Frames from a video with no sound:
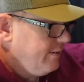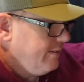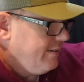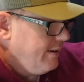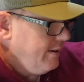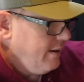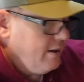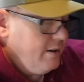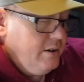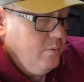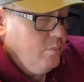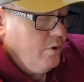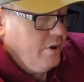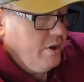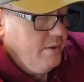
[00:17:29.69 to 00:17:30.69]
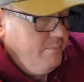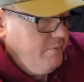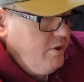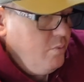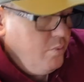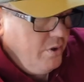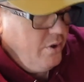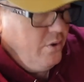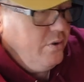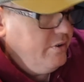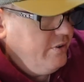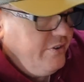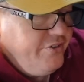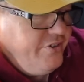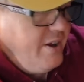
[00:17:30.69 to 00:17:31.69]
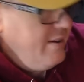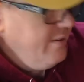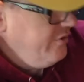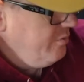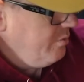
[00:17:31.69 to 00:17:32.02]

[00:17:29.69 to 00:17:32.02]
say, and you want to look at the settings,